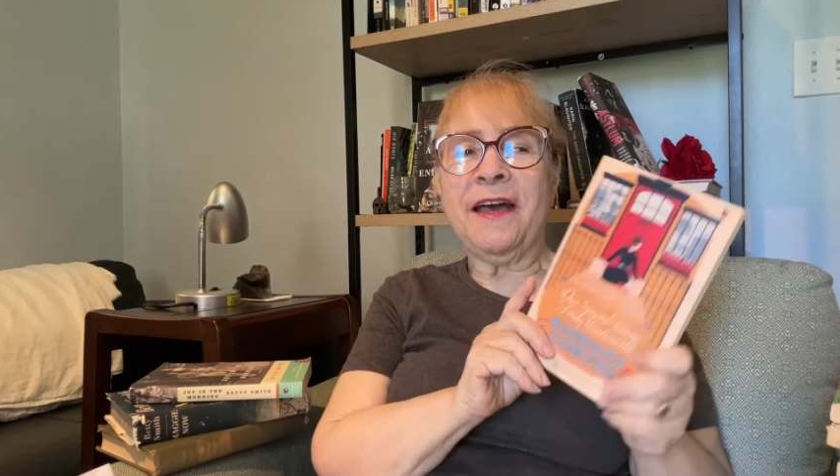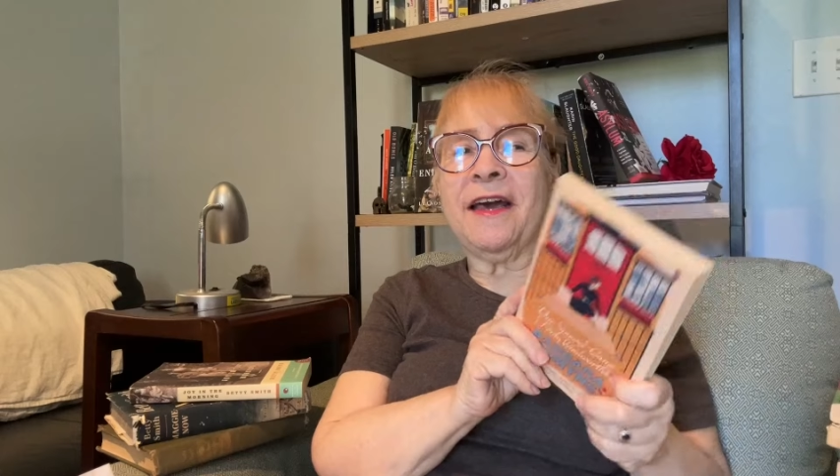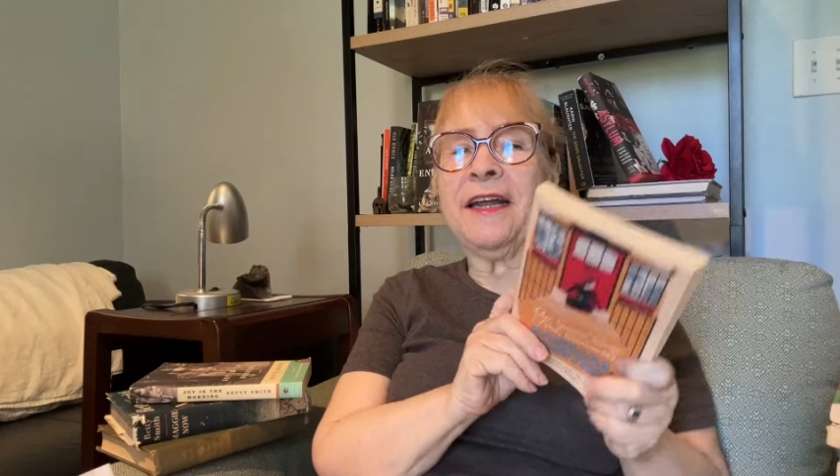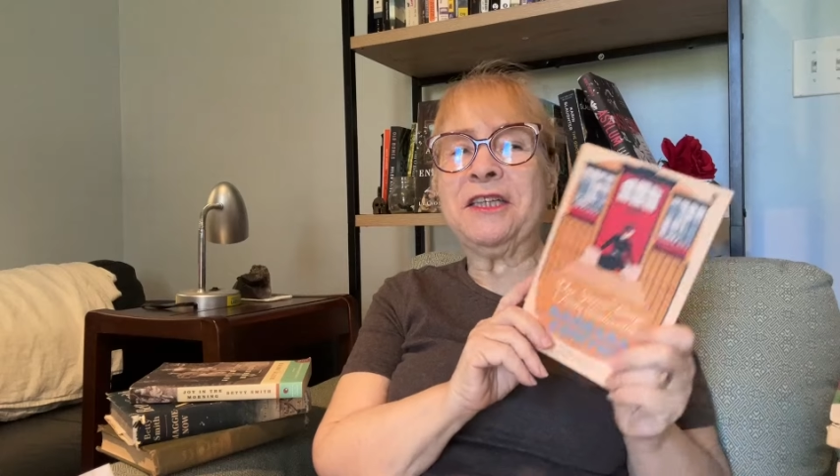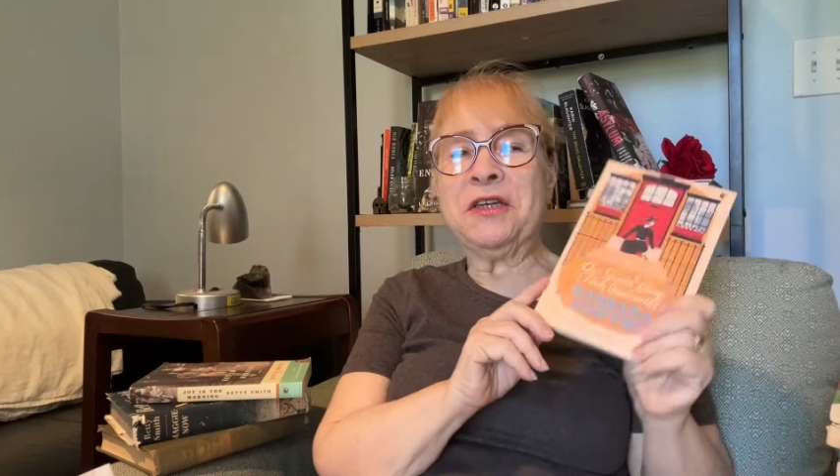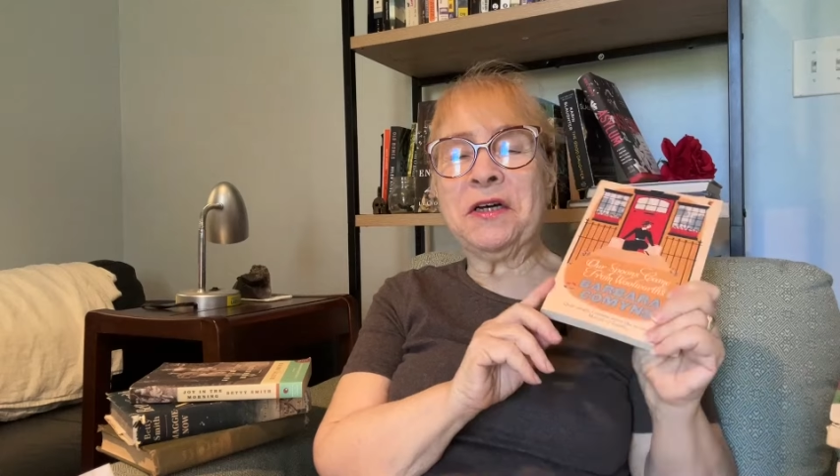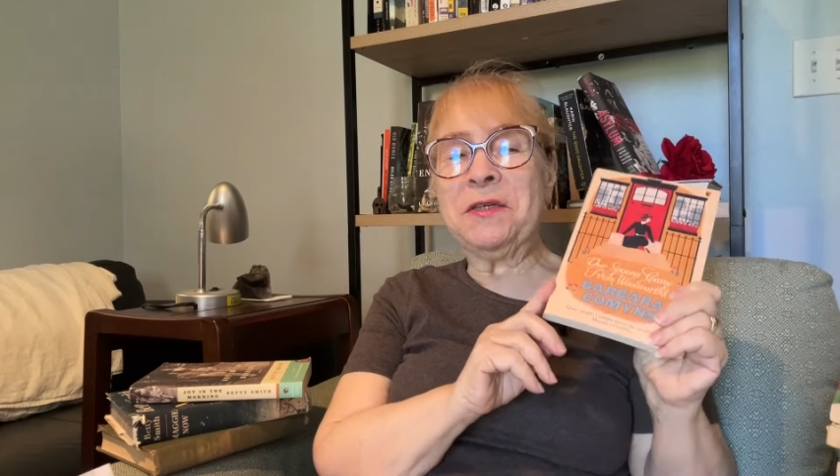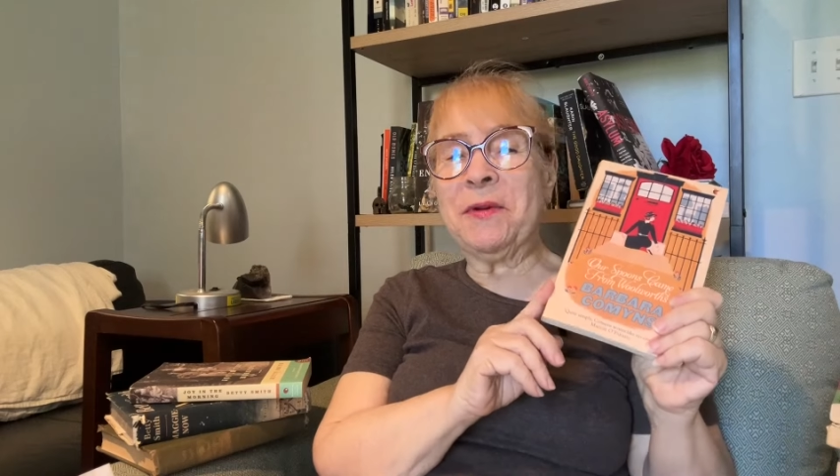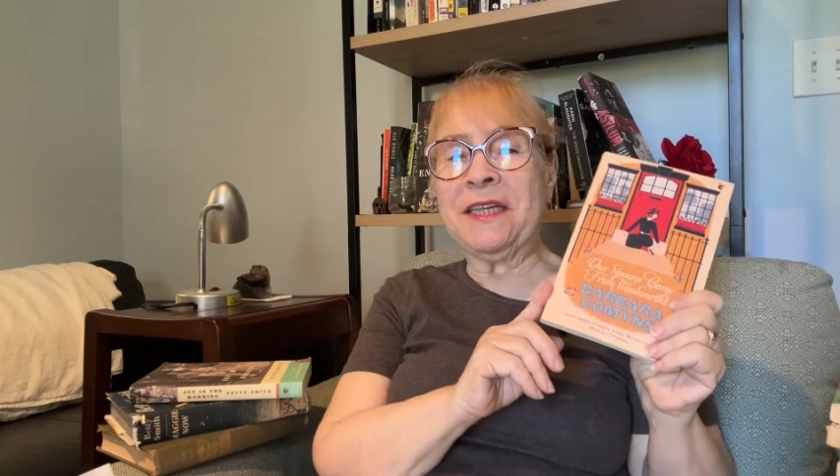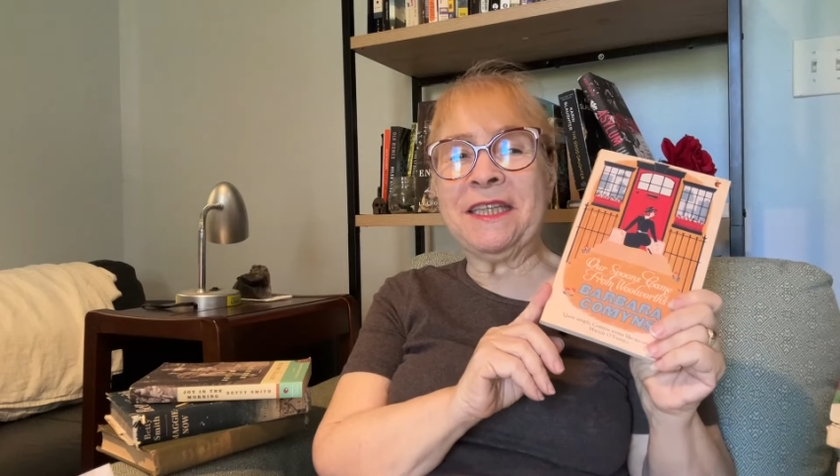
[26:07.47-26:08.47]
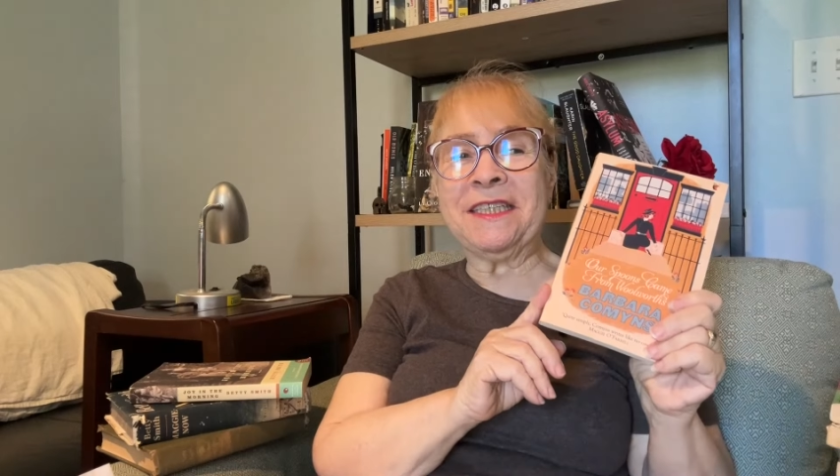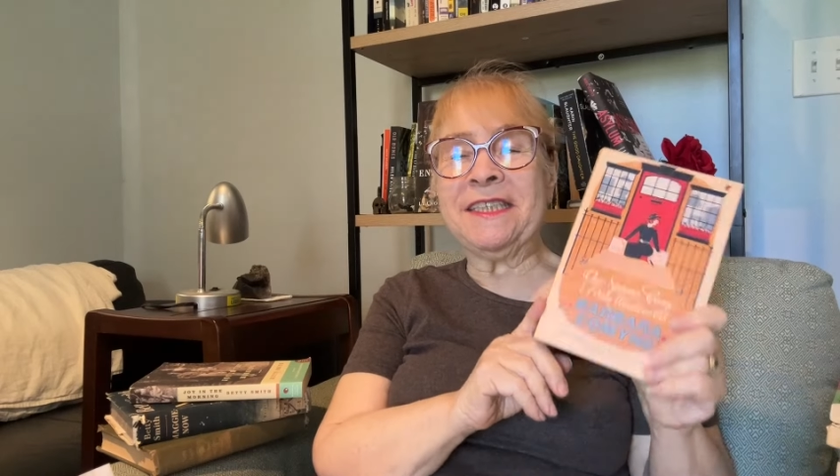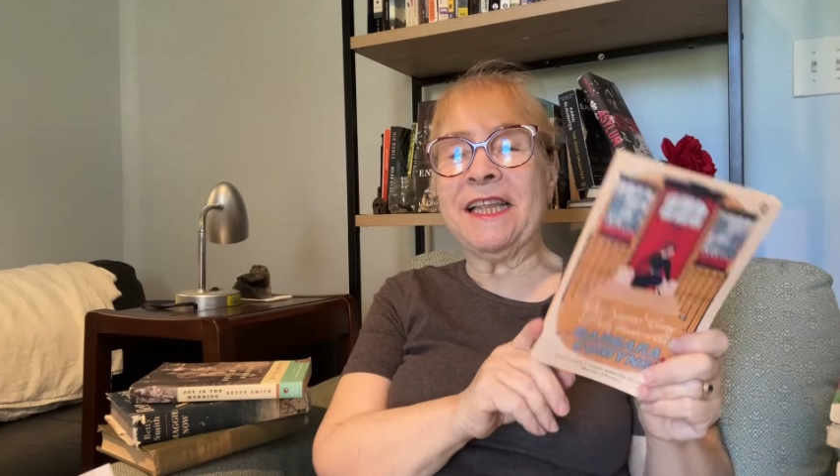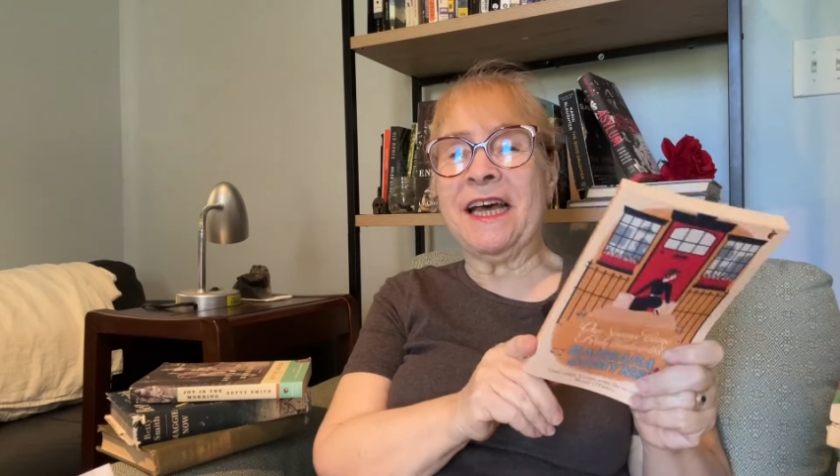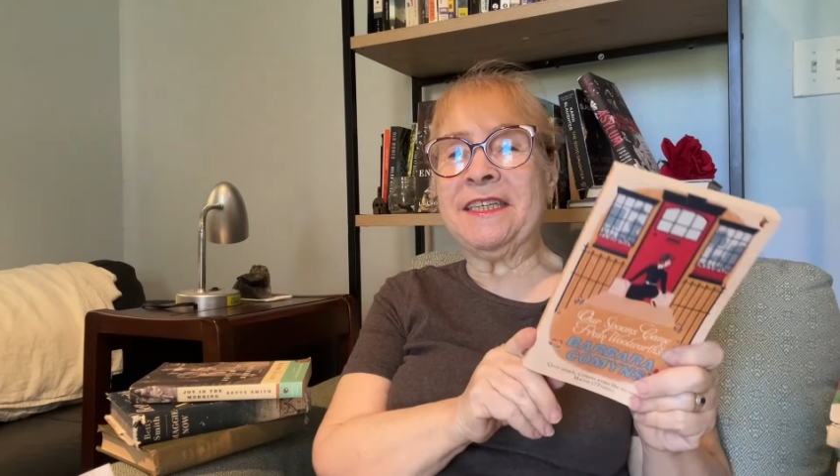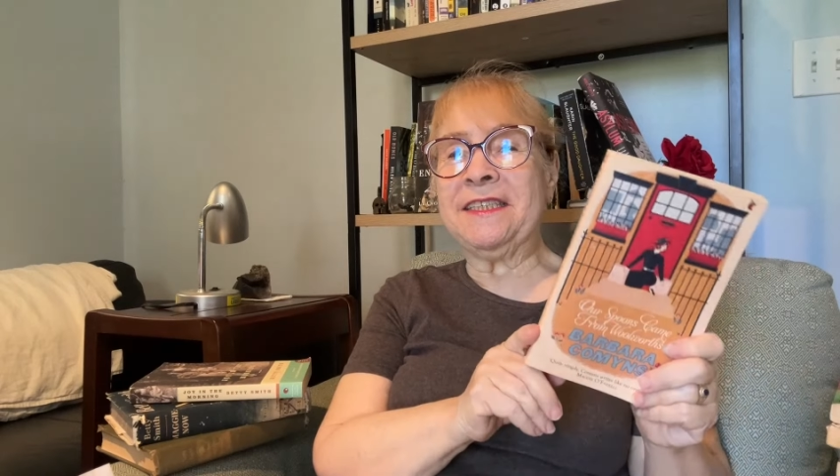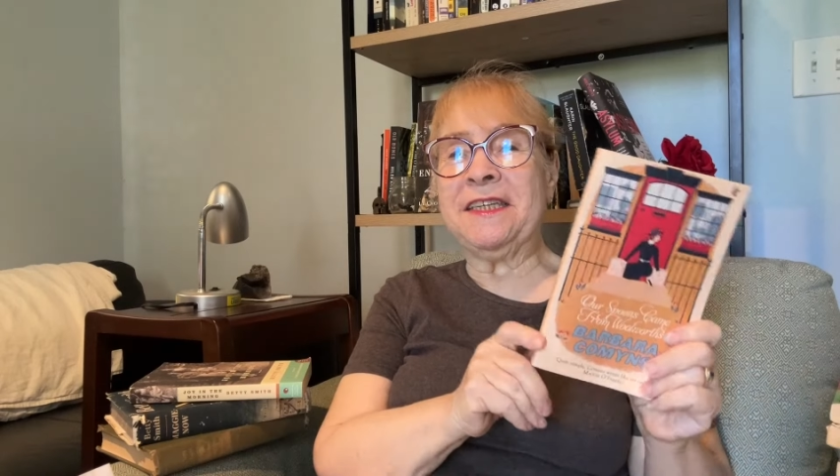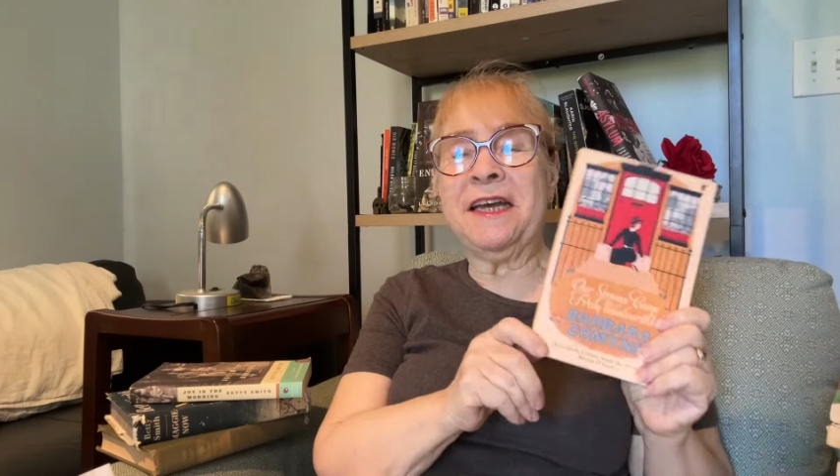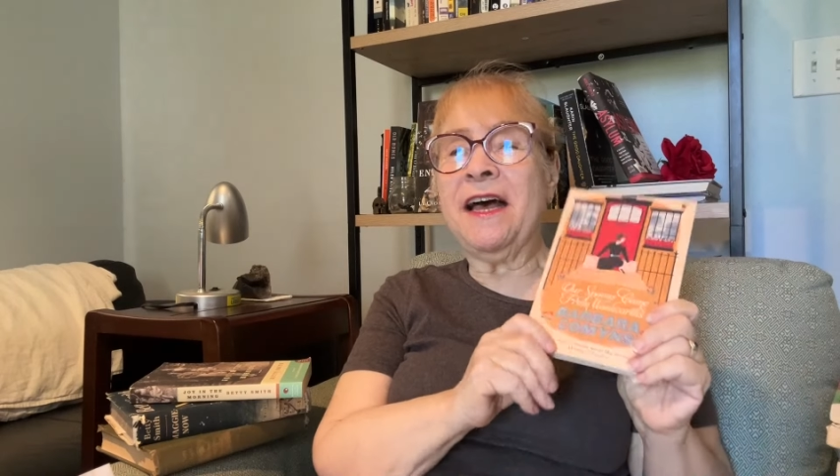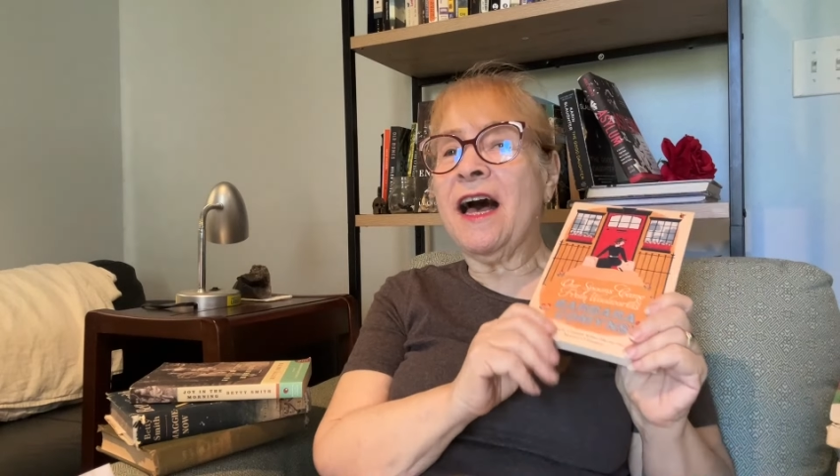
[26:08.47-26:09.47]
And I talked about this last,